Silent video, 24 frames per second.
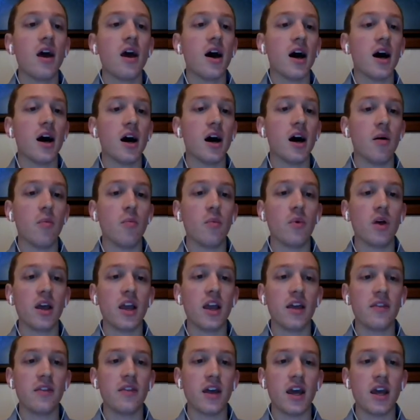
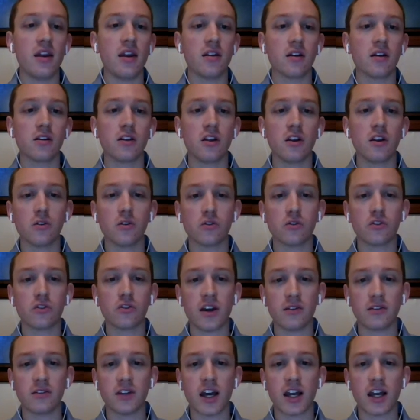And then
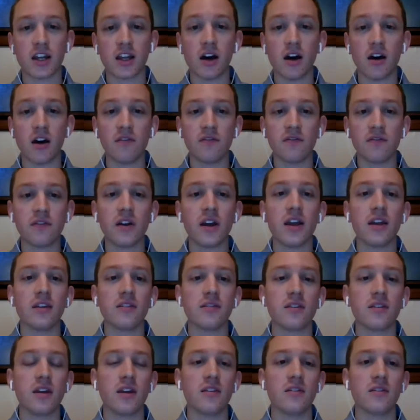clinicaltrials.gov
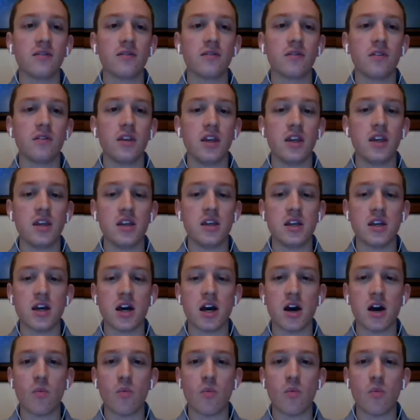is the